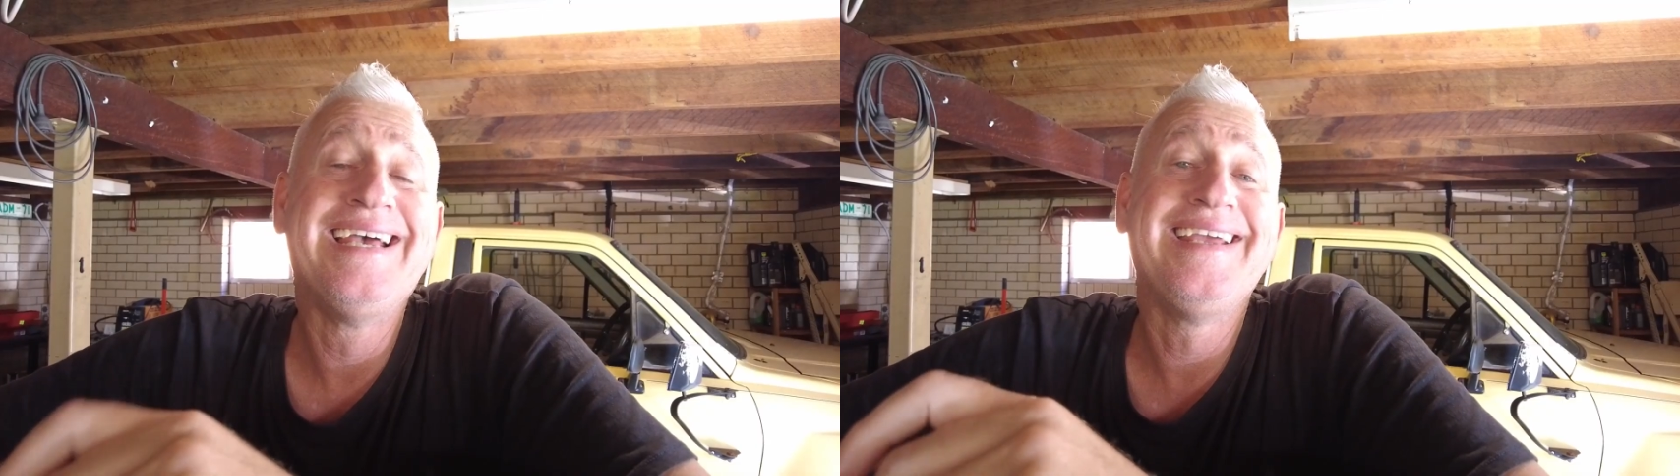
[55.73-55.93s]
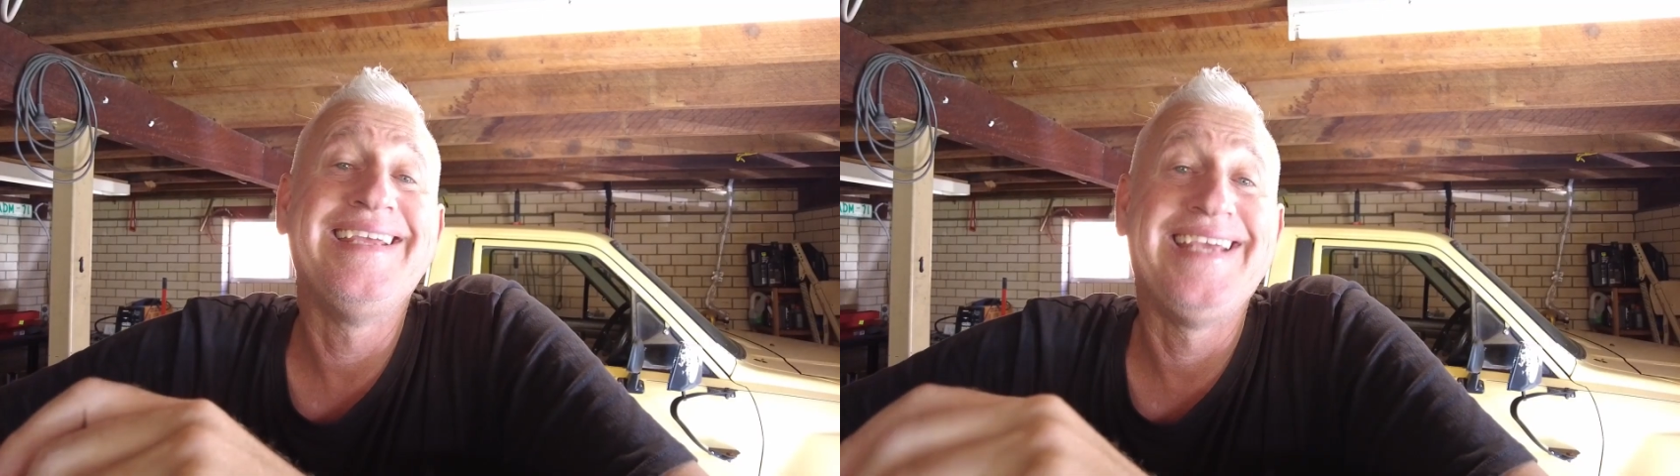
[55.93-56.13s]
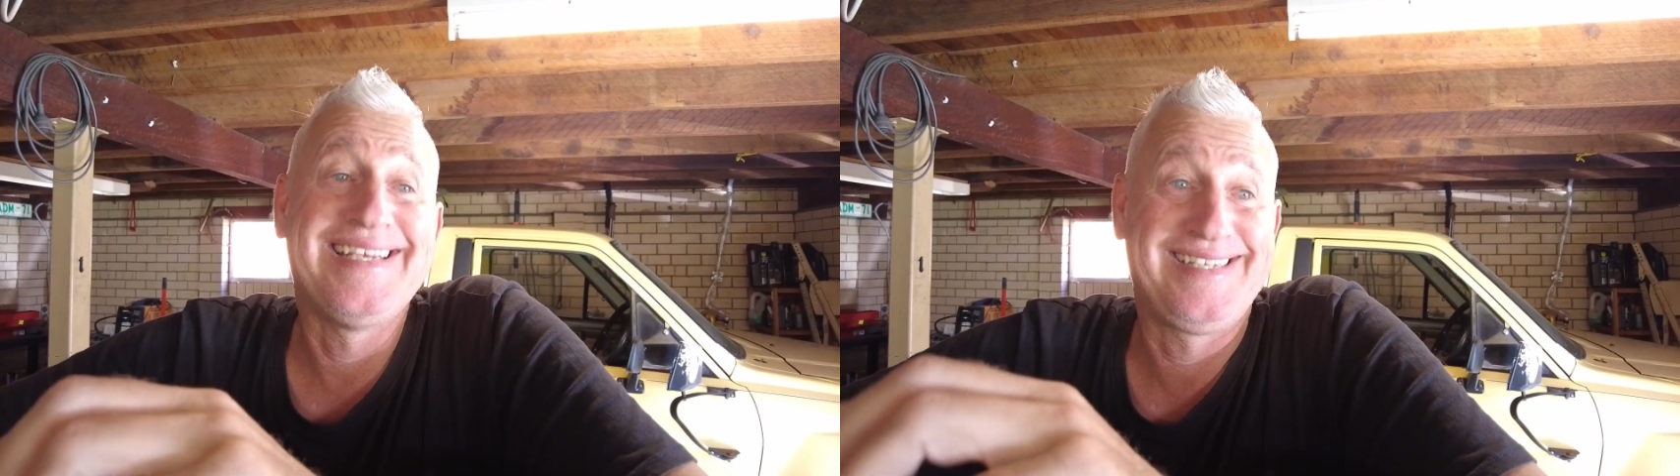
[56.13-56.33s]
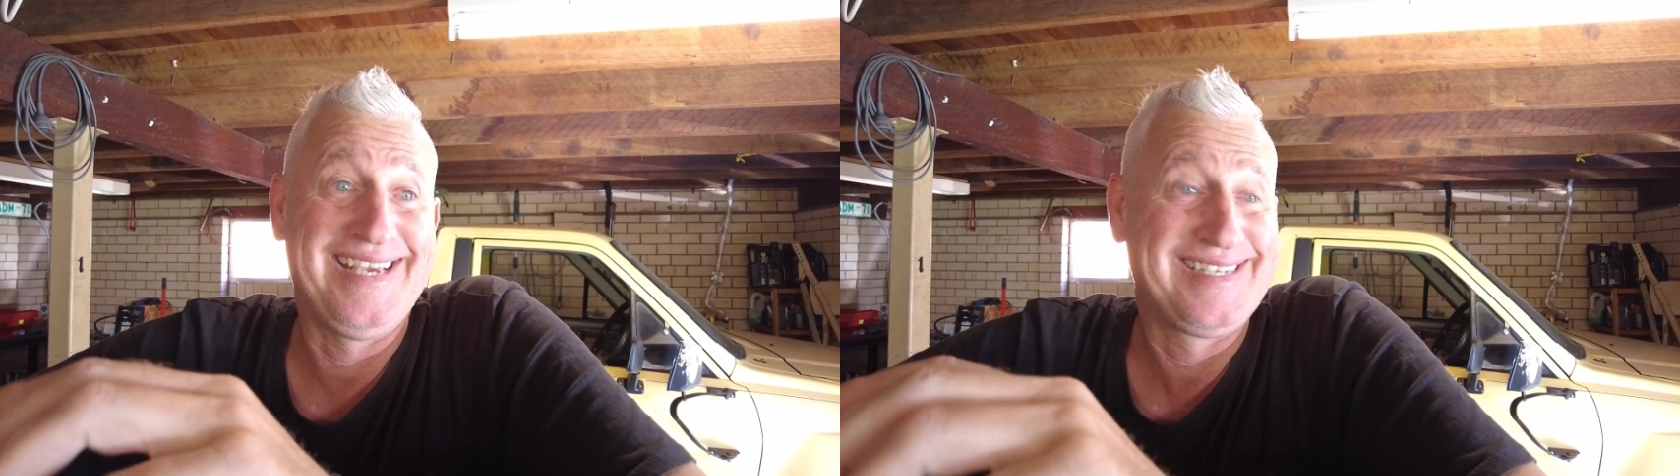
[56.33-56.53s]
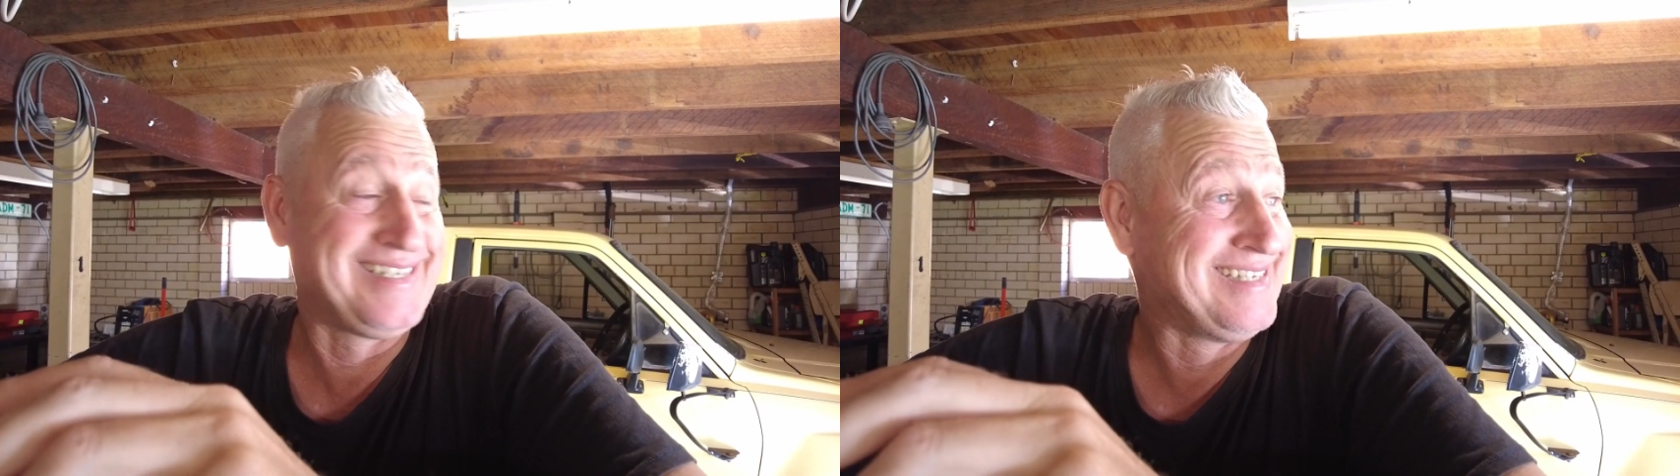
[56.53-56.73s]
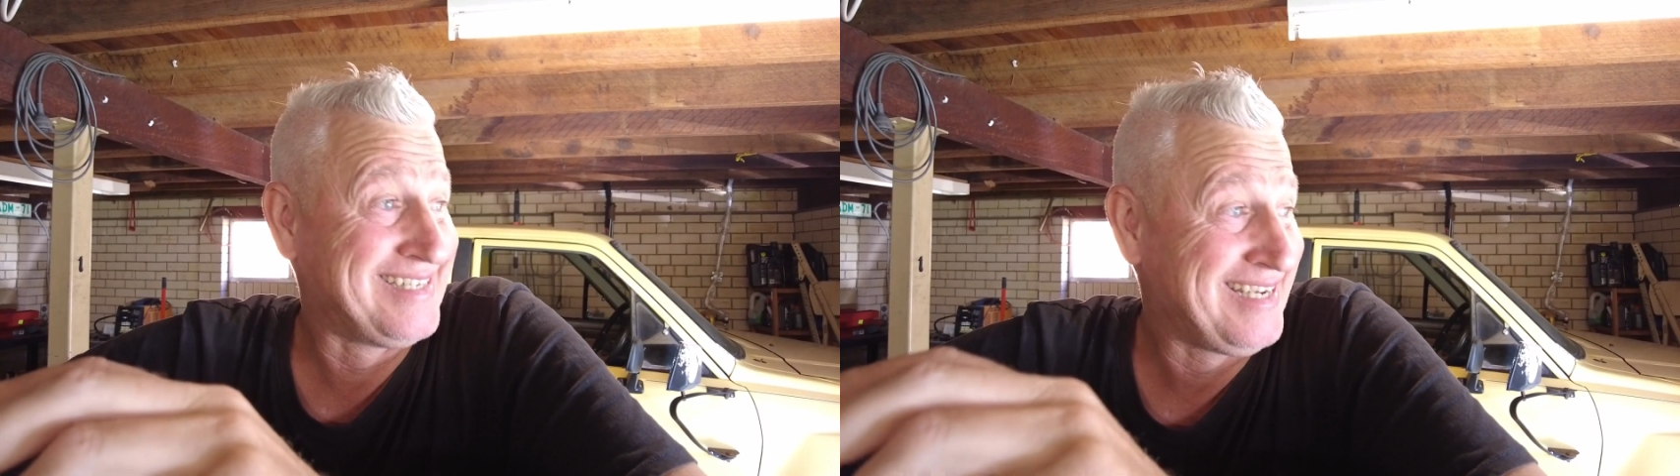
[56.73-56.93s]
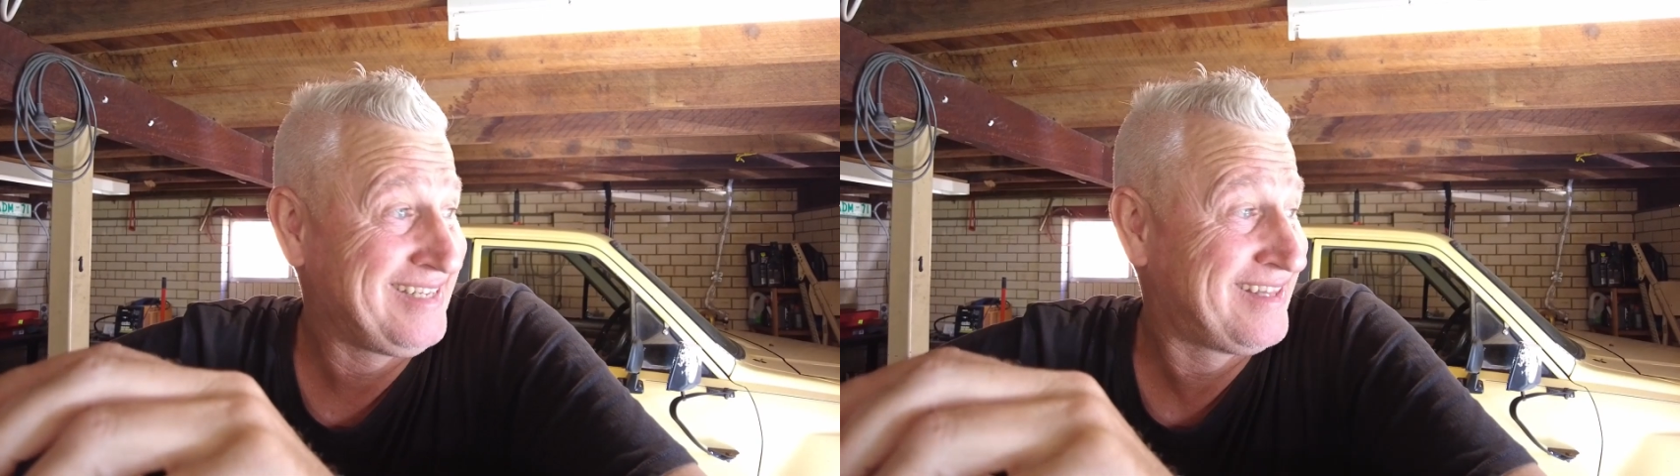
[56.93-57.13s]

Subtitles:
Yes, indeed,